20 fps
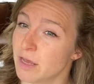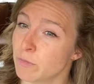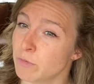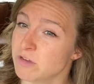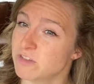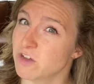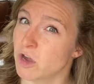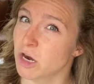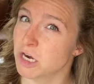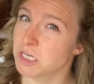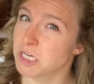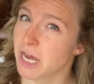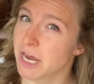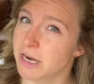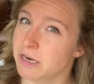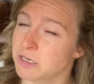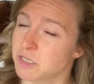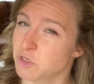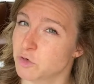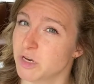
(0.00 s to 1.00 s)
was car
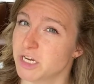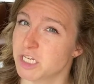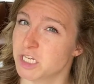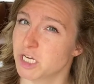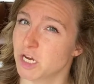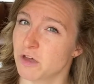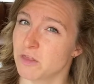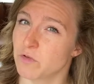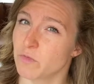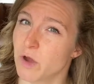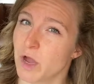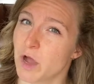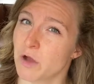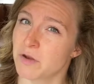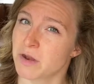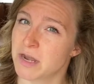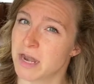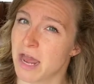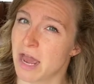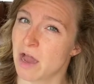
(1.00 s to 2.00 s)
tires screeching on the road,
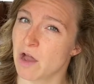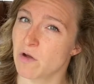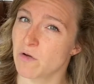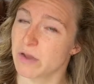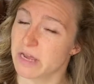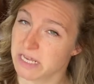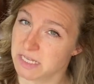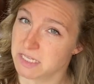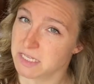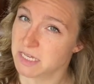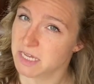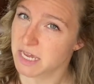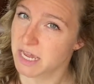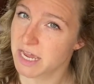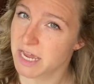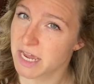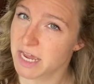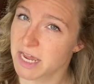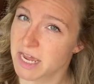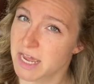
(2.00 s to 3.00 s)
and now it's a